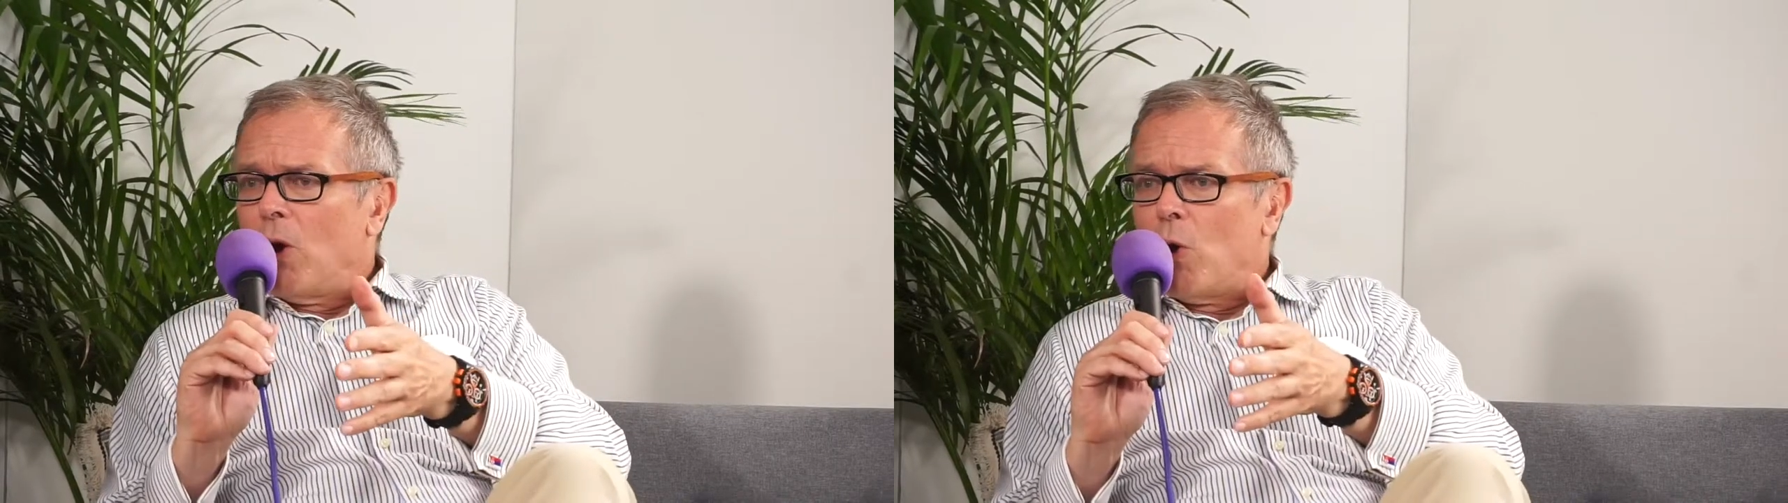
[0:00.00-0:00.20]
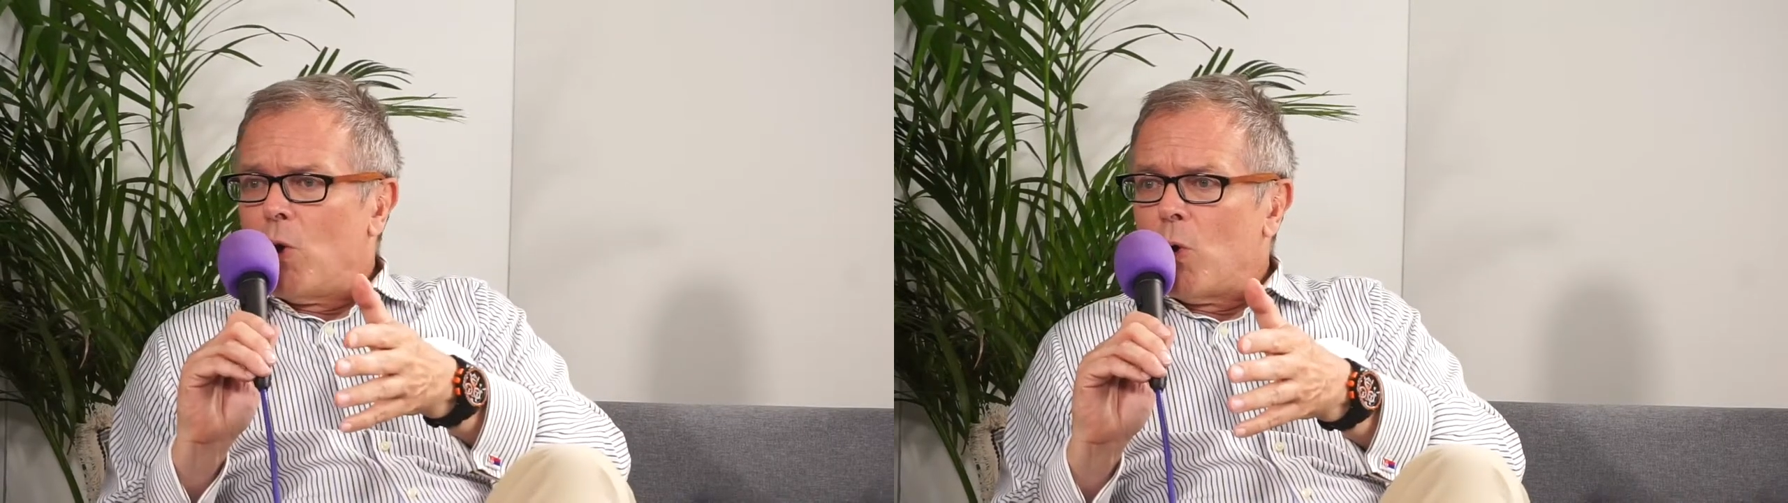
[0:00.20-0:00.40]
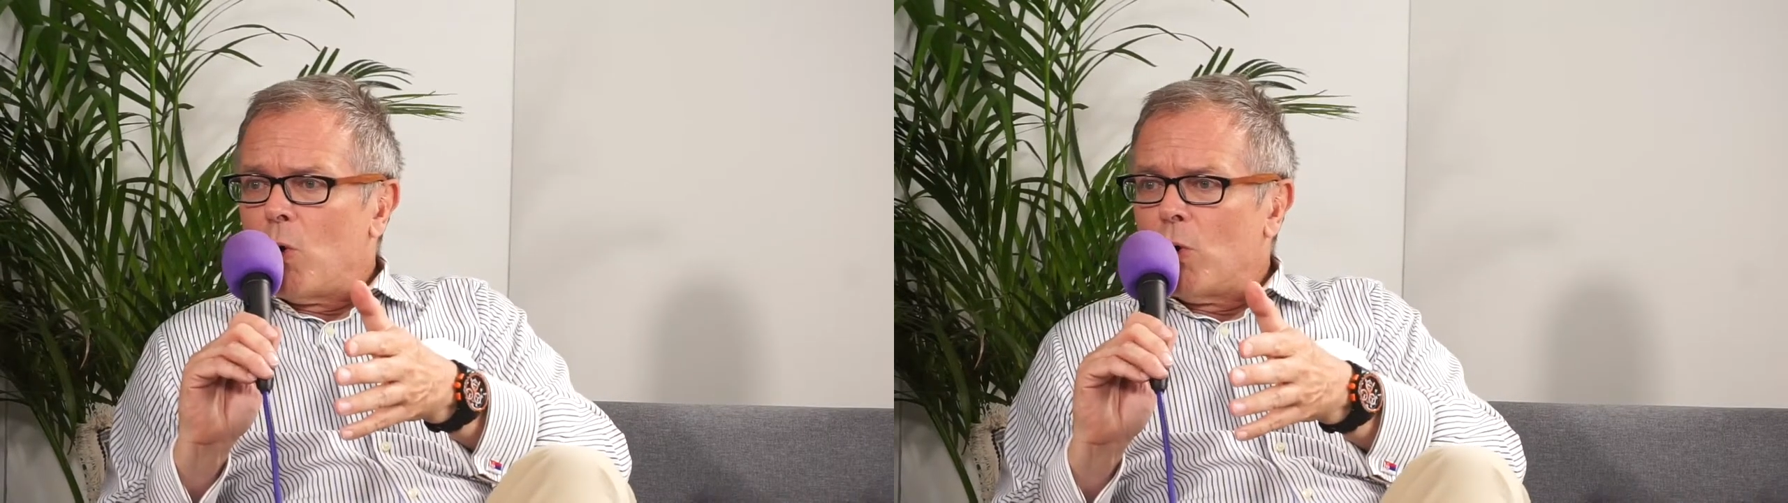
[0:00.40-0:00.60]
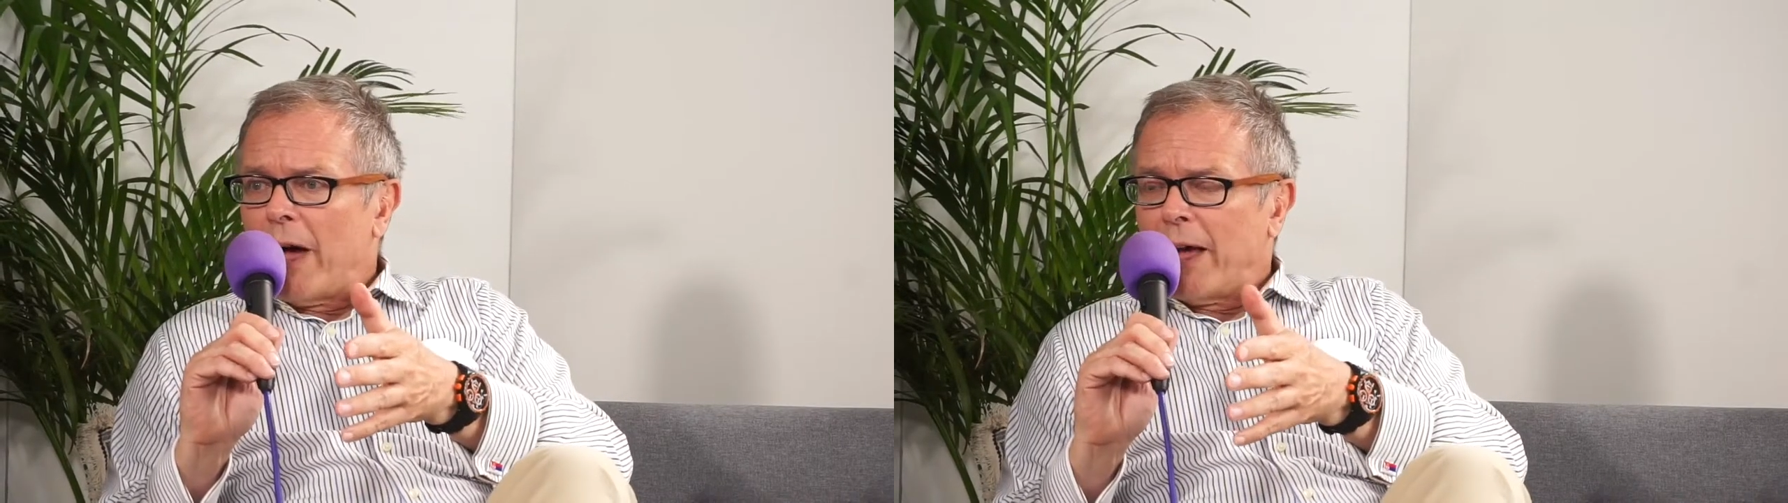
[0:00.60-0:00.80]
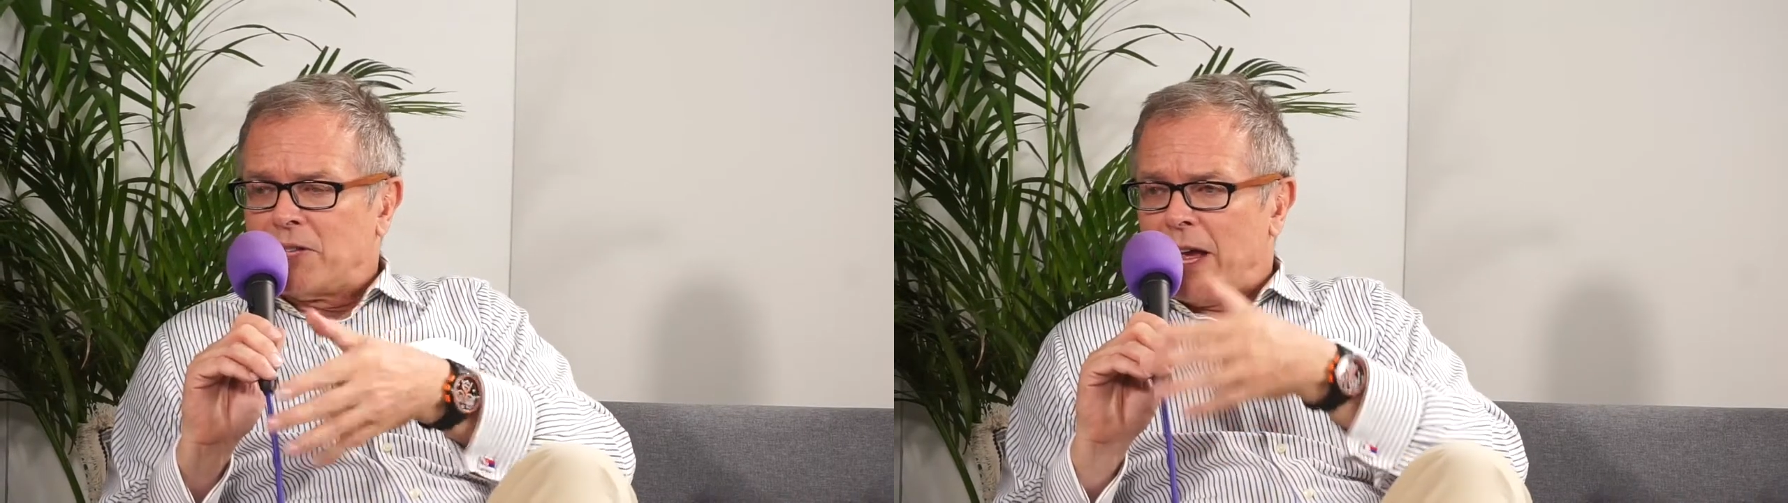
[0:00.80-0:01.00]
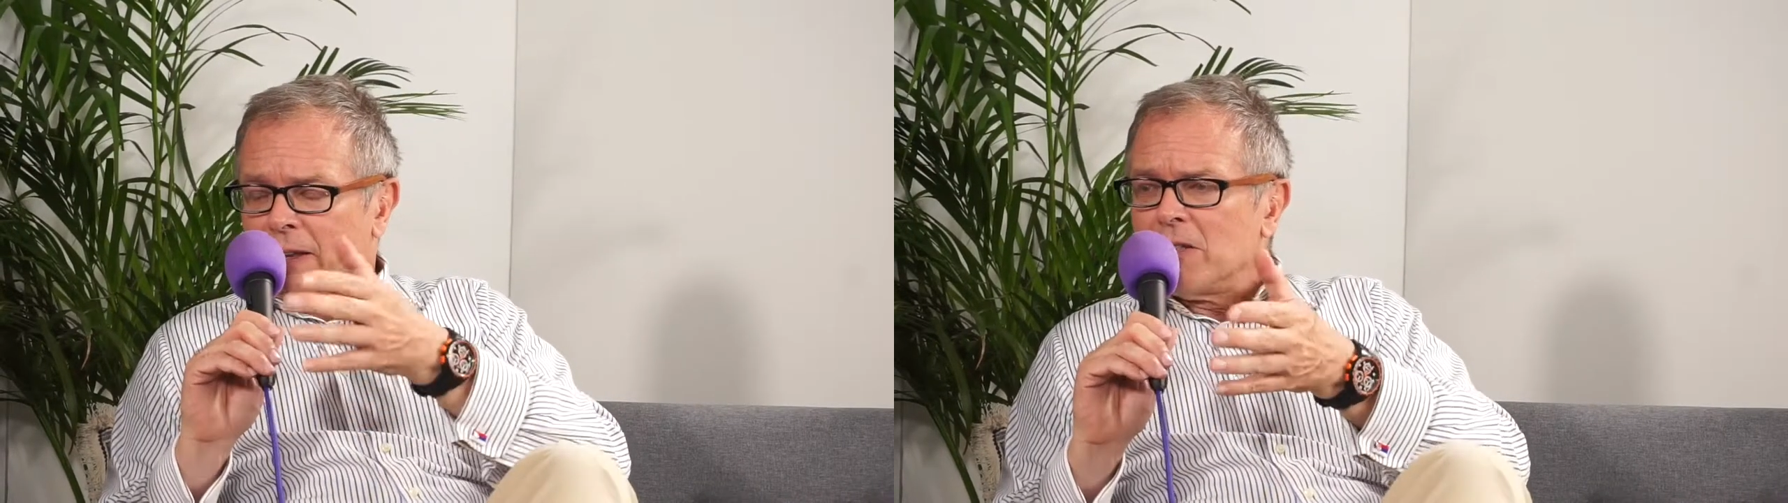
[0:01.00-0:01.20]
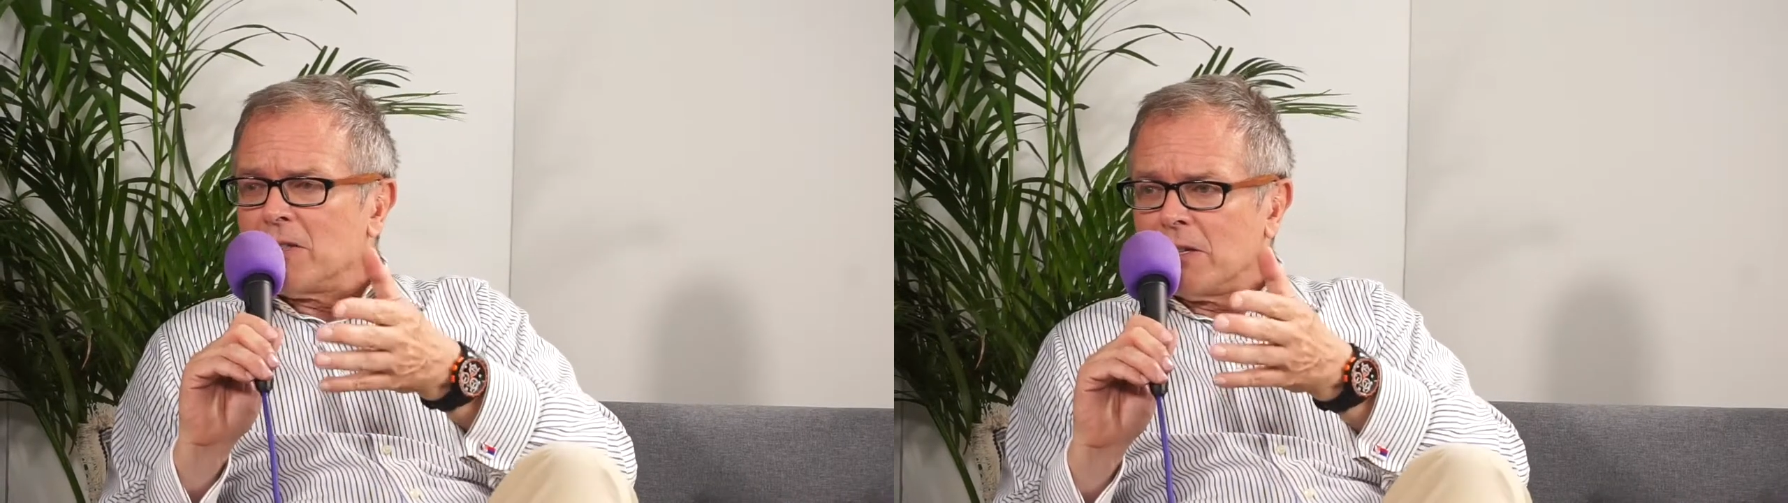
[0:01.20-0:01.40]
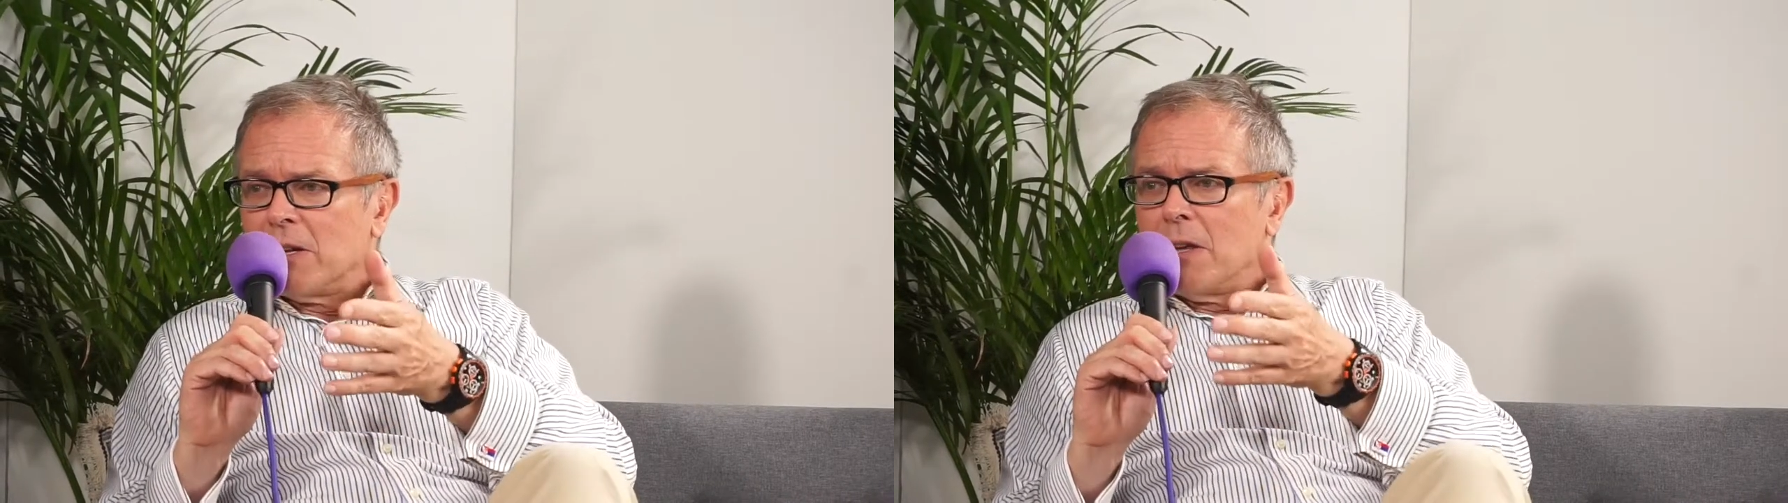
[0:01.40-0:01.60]
who
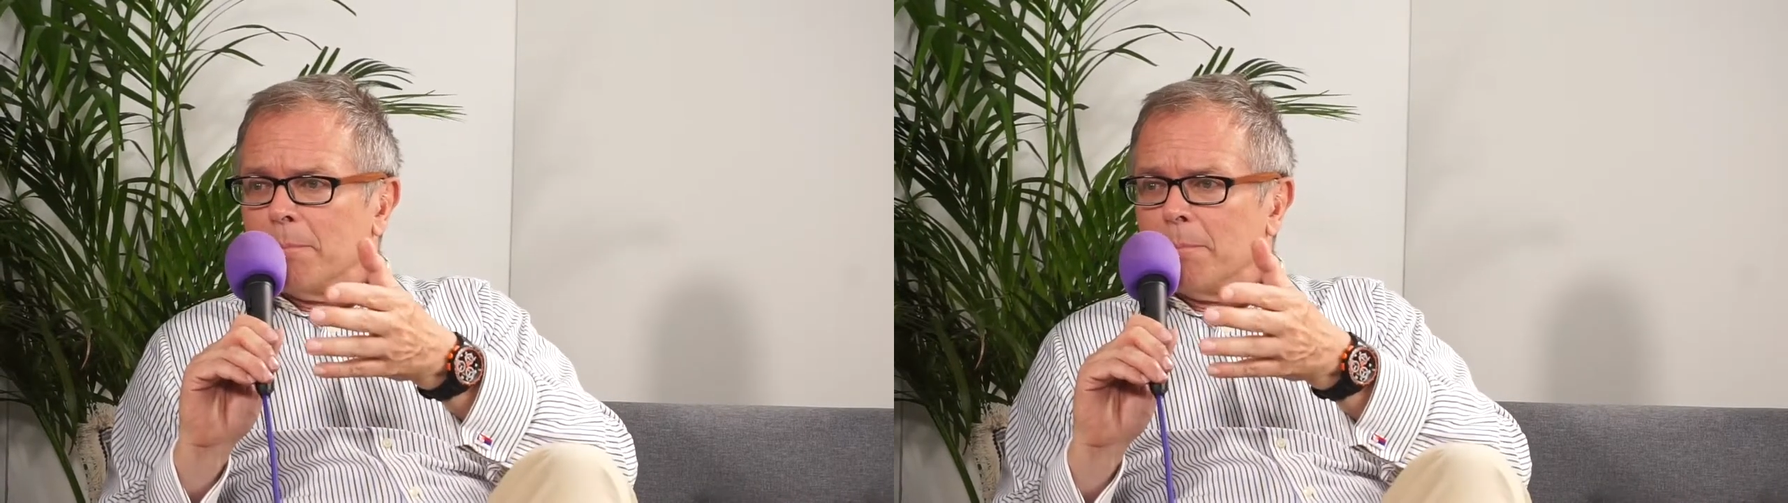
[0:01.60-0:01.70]
attends.